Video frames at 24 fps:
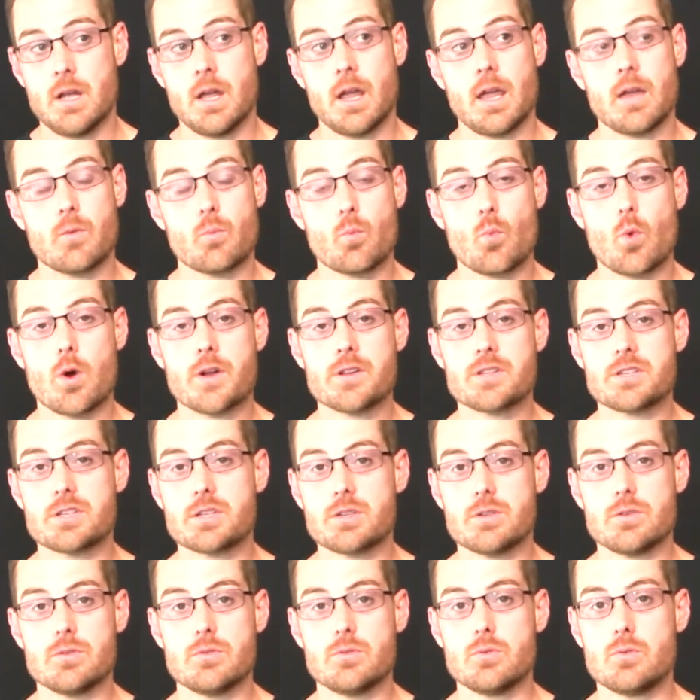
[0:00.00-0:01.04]
And once
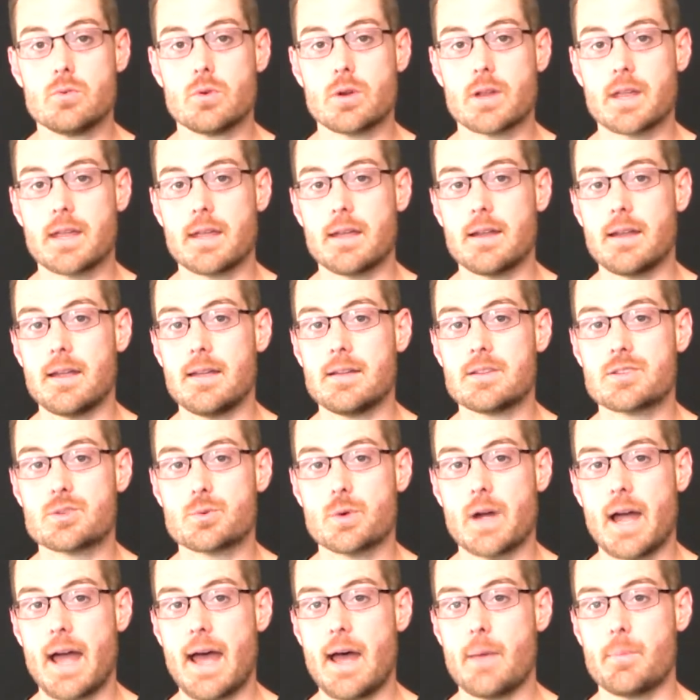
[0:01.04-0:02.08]
you get
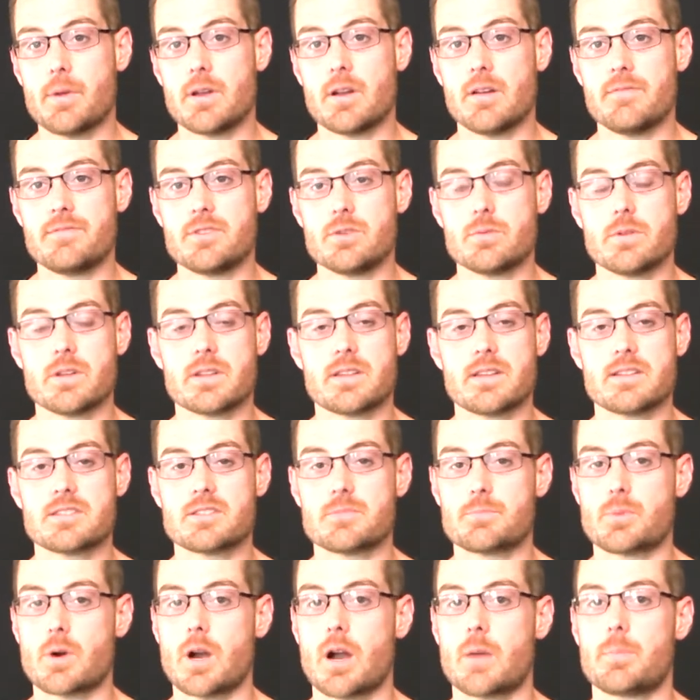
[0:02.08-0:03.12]
into a habit of doing things
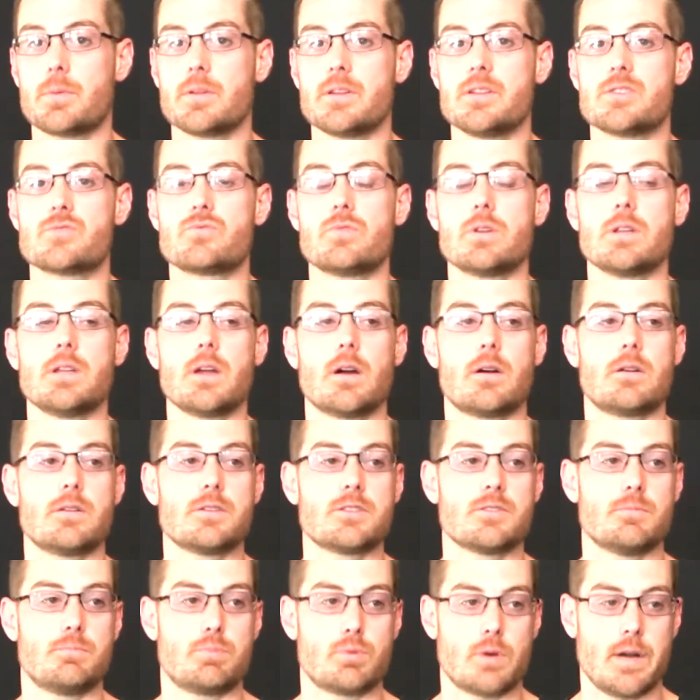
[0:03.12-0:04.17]
improperly, it's really hard
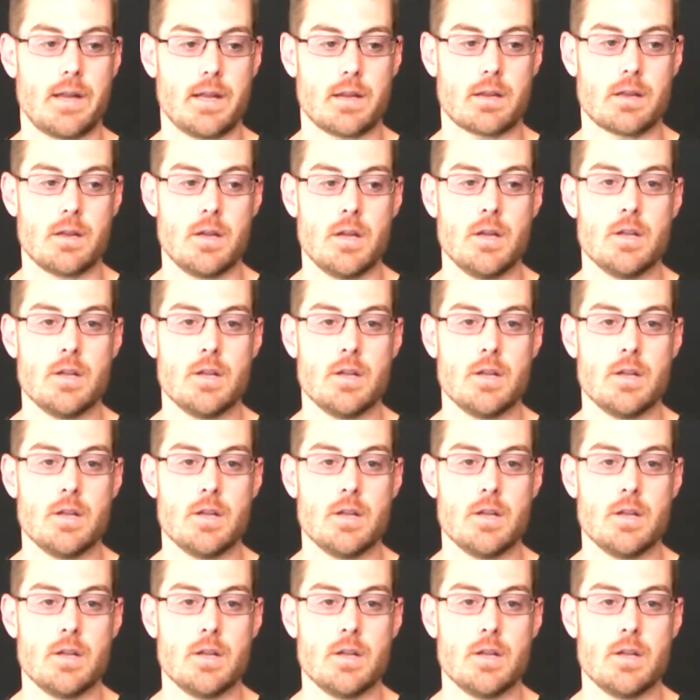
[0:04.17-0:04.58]
to break.